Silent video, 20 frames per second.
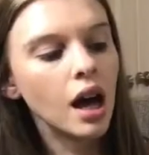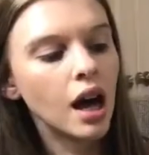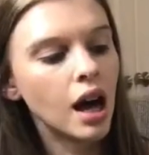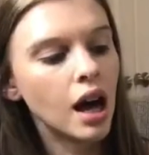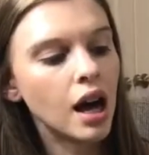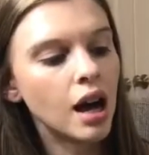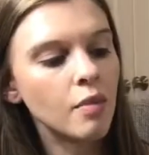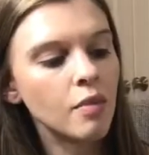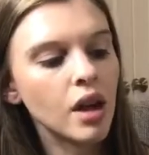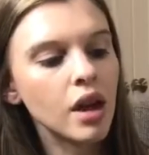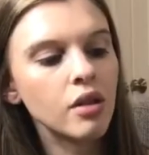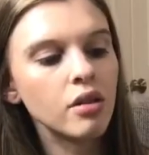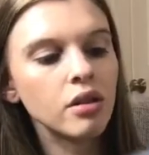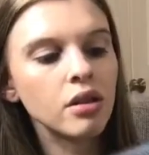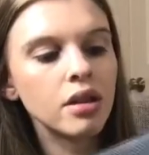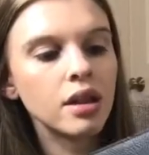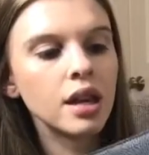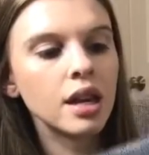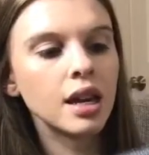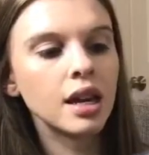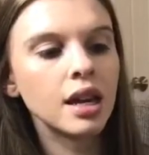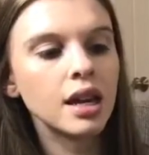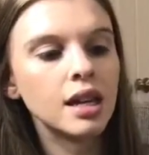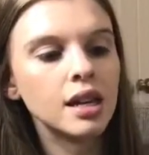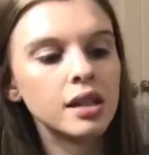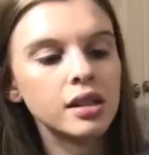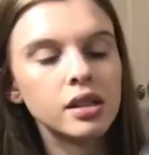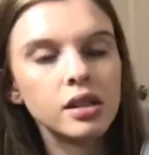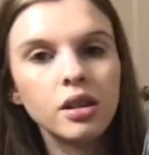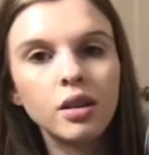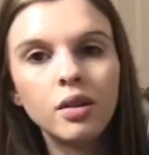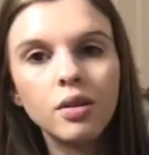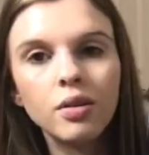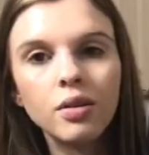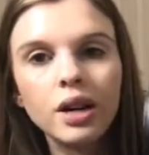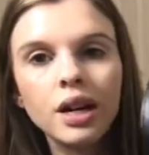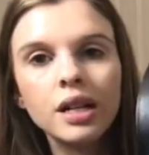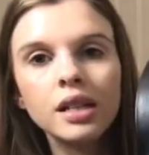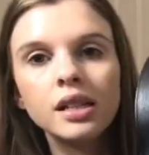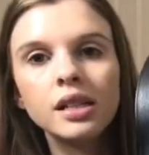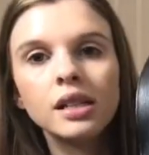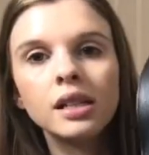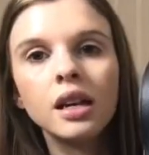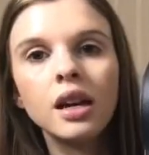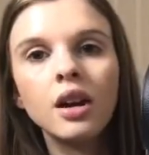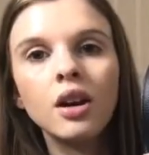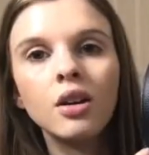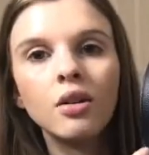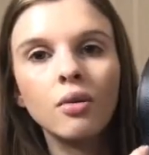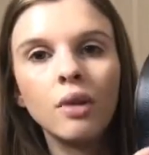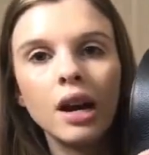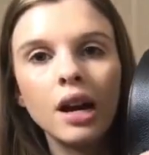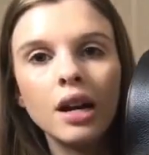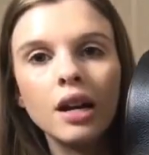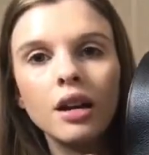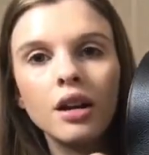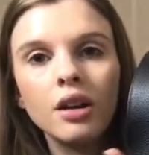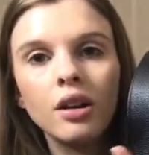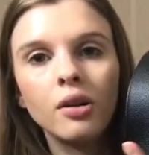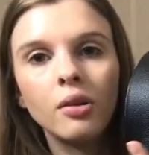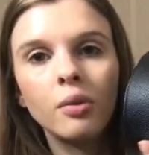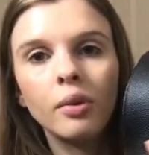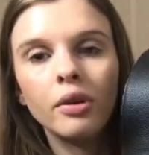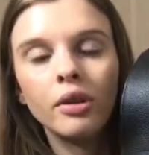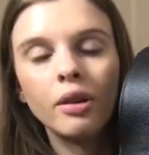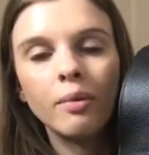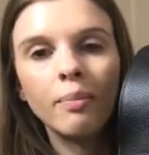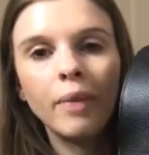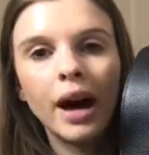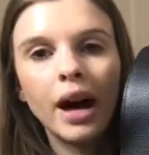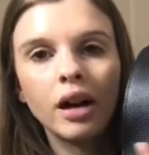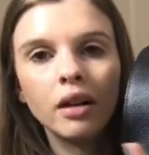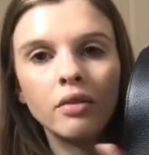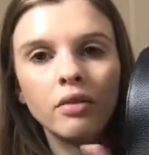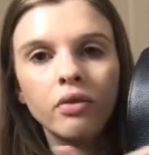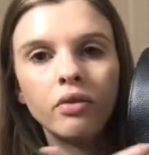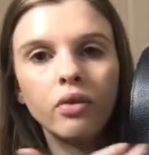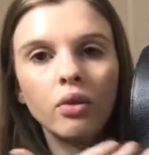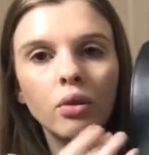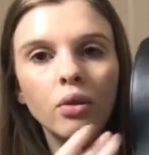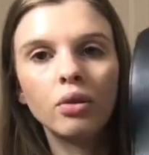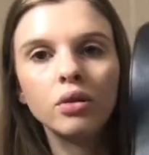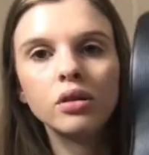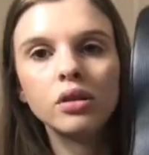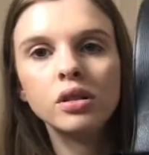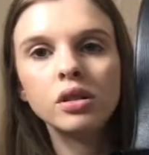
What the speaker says: The other thing is the crease right here where the bag folds.